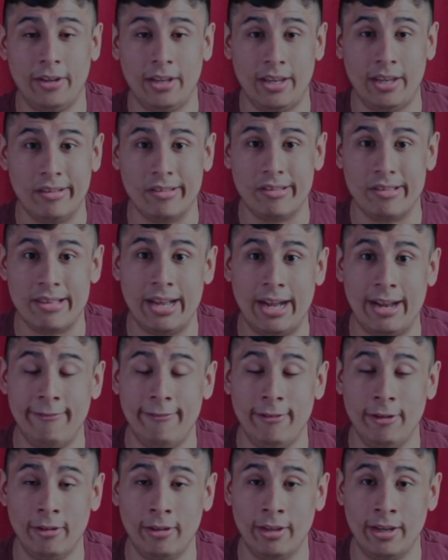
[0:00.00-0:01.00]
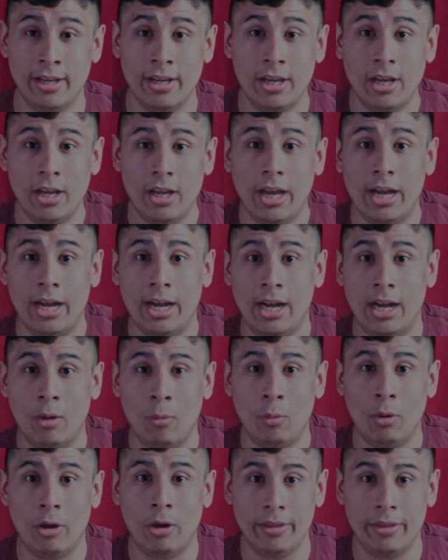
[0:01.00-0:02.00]
he's not feeling
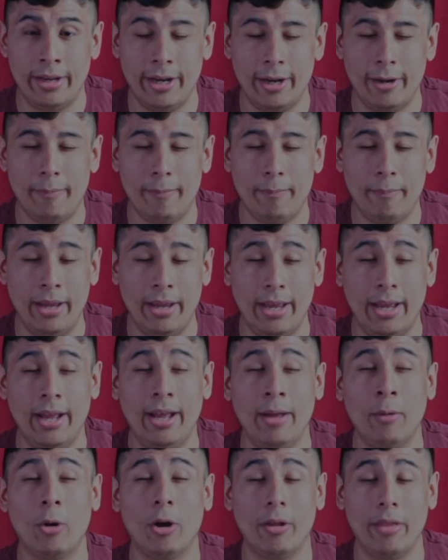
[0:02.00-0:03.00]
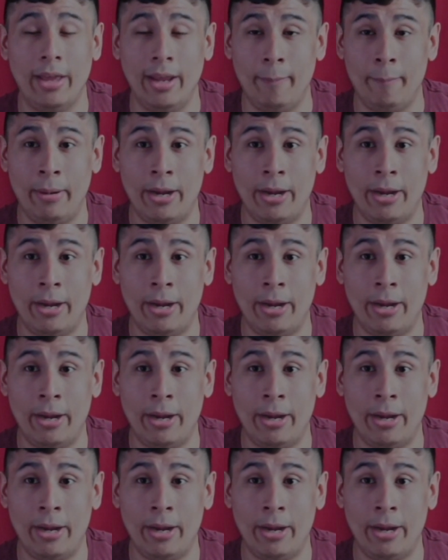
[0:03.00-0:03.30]
well in the head.